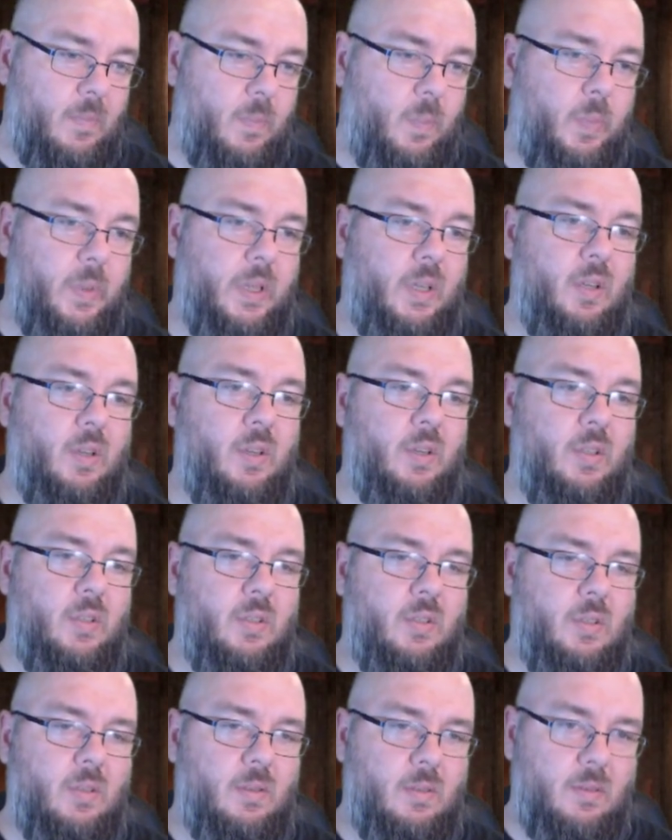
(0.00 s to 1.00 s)

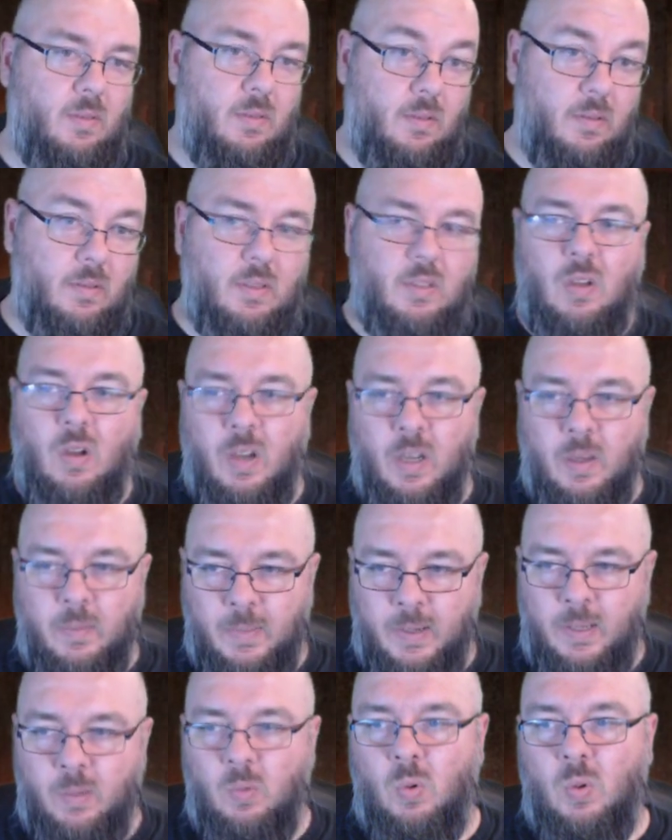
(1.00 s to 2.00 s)
Because
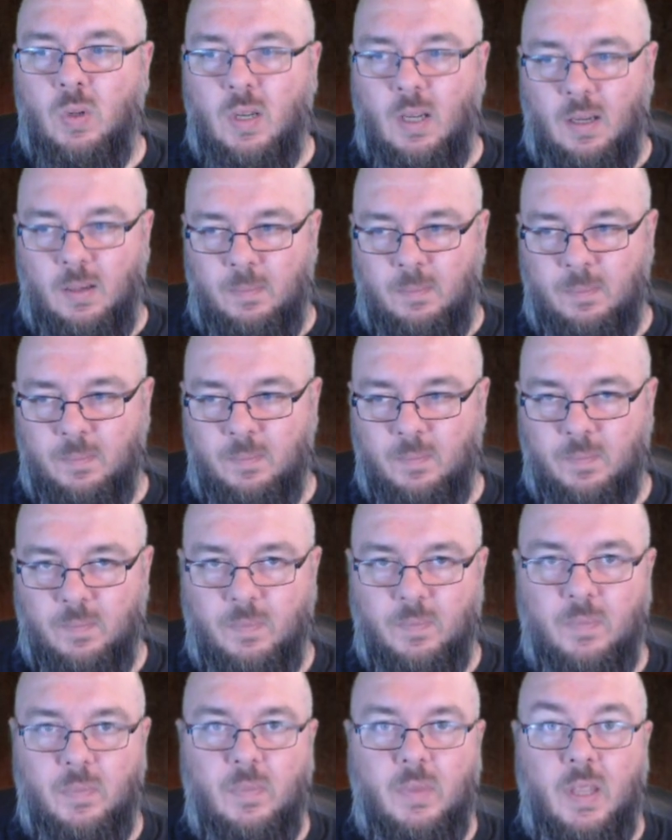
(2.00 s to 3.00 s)
timing will come,
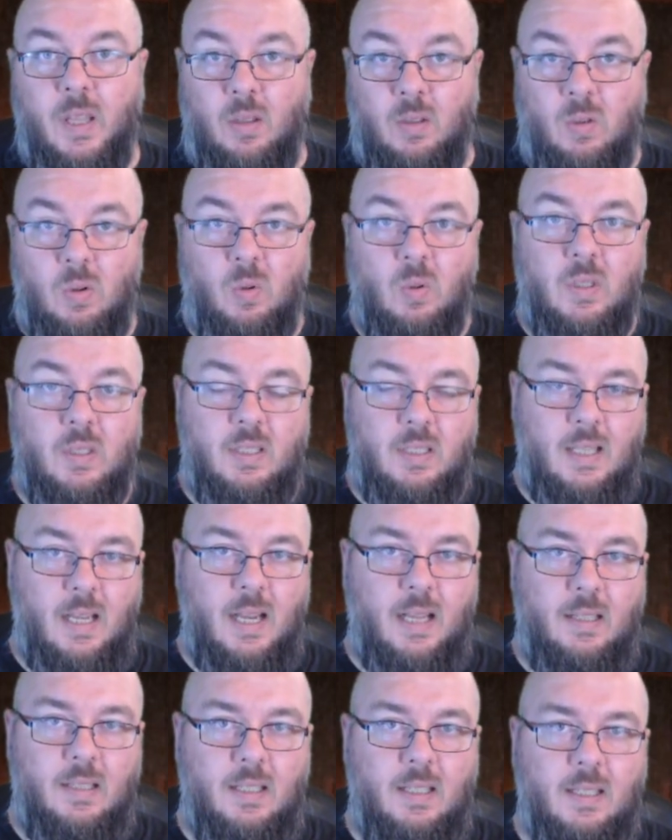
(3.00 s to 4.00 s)
they'll call a
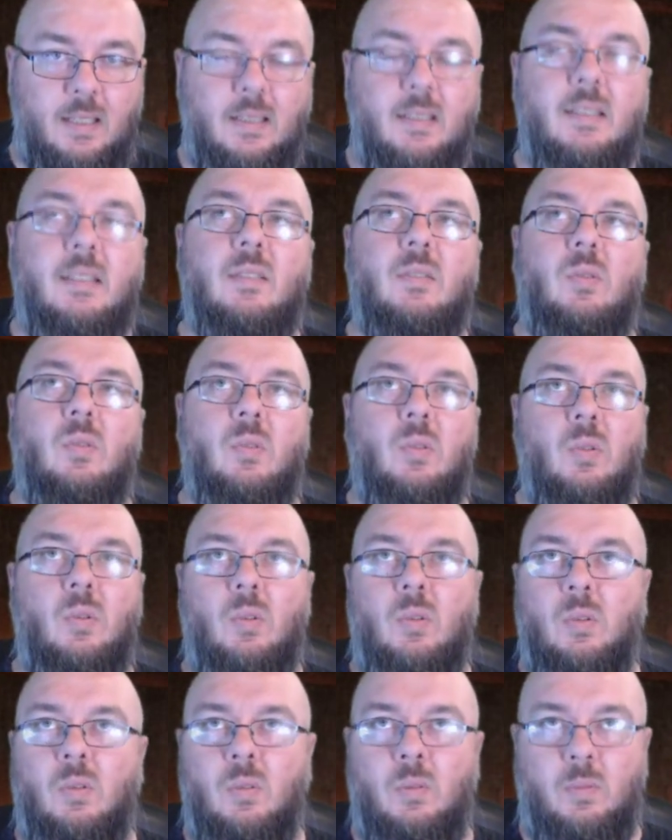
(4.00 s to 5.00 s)
standing
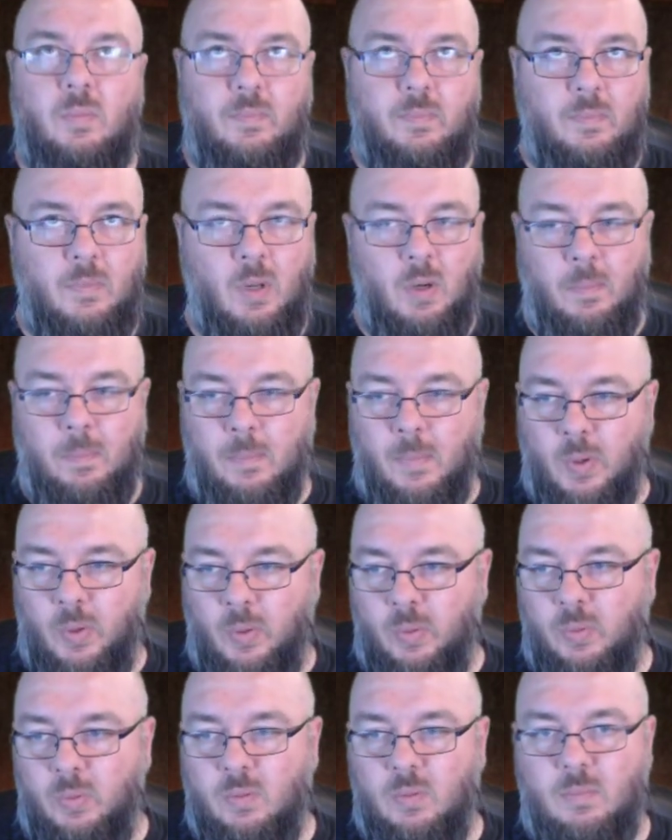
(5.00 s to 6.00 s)
or a
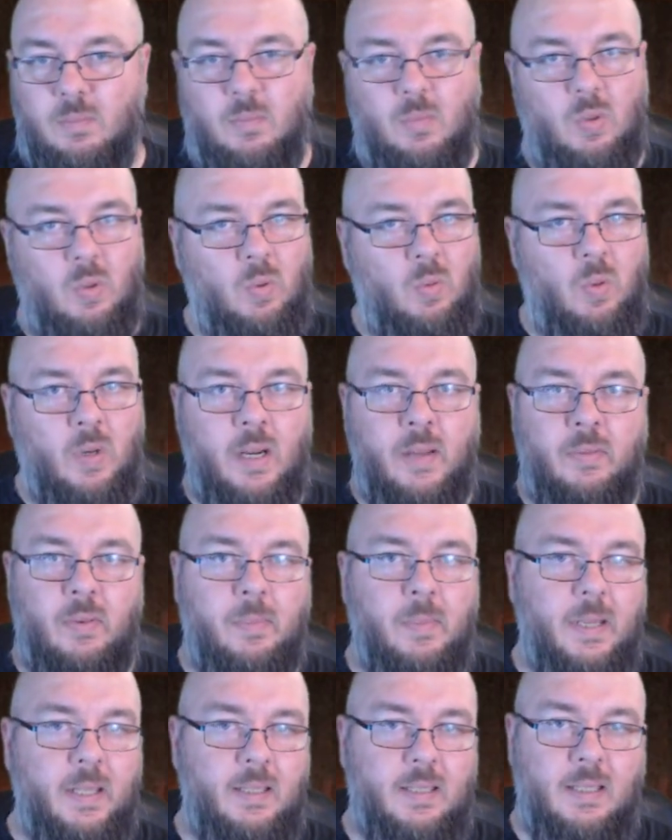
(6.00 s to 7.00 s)
moot or whatever
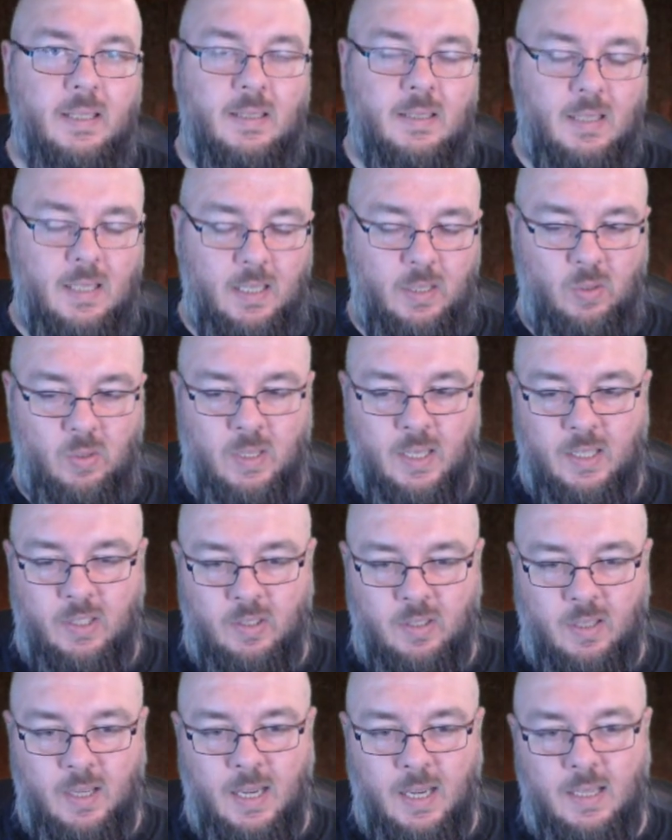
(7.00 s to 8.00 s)
meetings that your
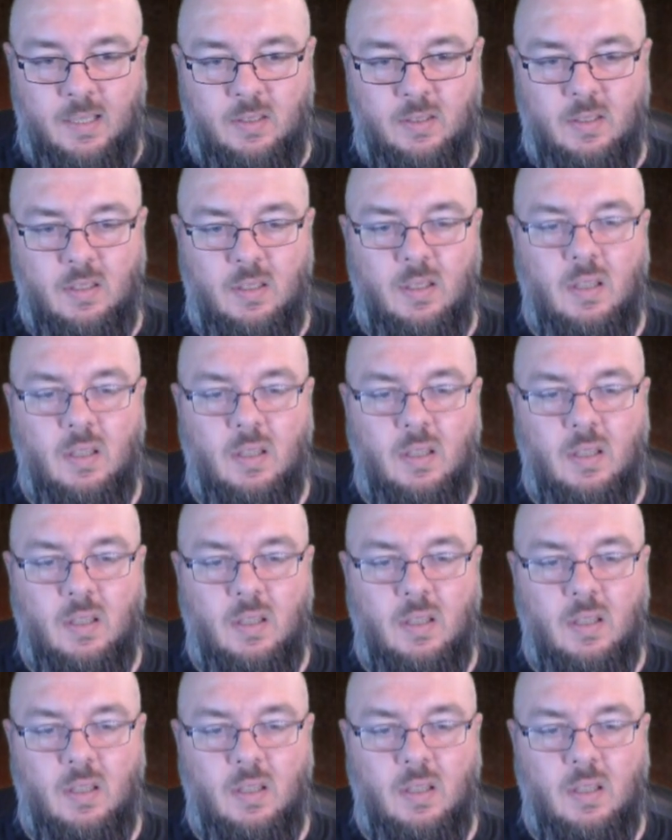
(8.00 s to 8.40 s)
nation has.